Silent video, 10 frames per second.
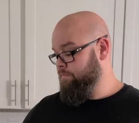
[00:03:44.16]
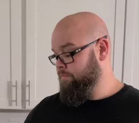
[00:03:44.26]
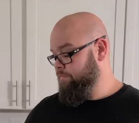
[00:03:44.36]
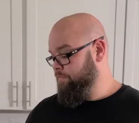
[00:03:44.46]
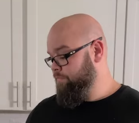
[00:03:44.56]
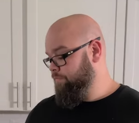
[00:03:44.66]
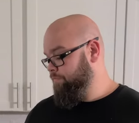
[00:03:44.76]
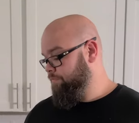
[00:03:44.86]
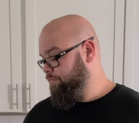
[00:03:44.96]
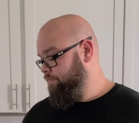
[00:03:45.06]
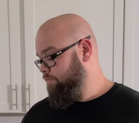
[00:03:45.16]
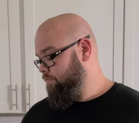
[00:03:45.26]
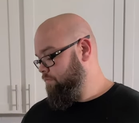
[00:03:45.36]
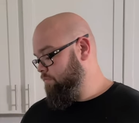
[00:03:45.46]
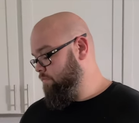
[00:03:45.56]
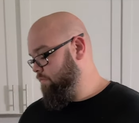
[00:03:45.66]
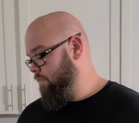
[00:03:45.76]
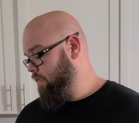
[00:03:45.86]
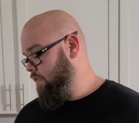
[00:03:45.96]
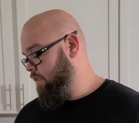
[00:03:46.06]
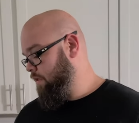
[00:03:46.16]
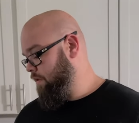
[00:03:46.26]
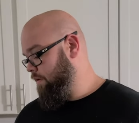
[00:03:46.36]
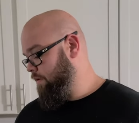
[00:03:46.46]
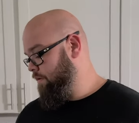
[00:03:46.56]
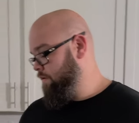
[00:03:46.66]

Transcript: (silence)